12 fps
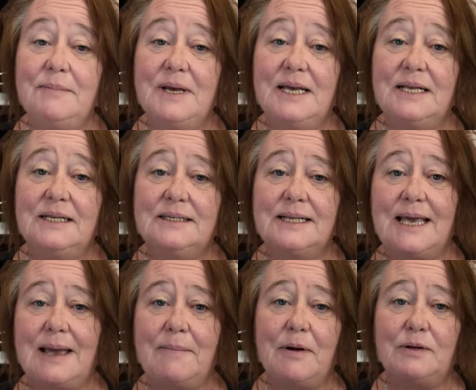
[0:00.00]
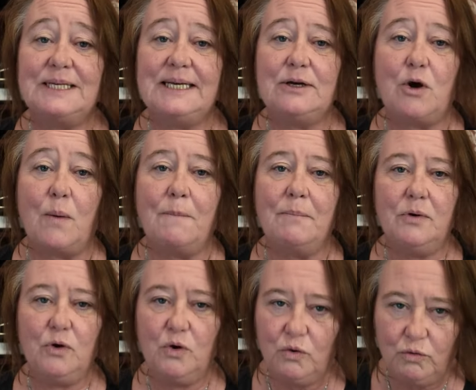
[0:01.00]
because the MOT got
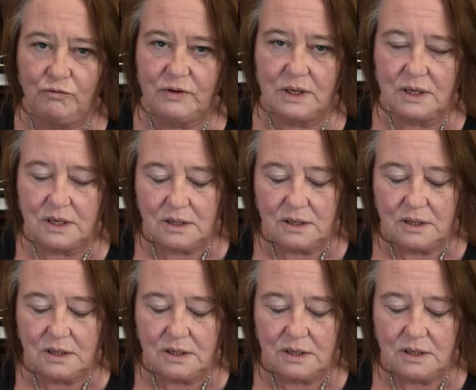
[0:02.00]
moved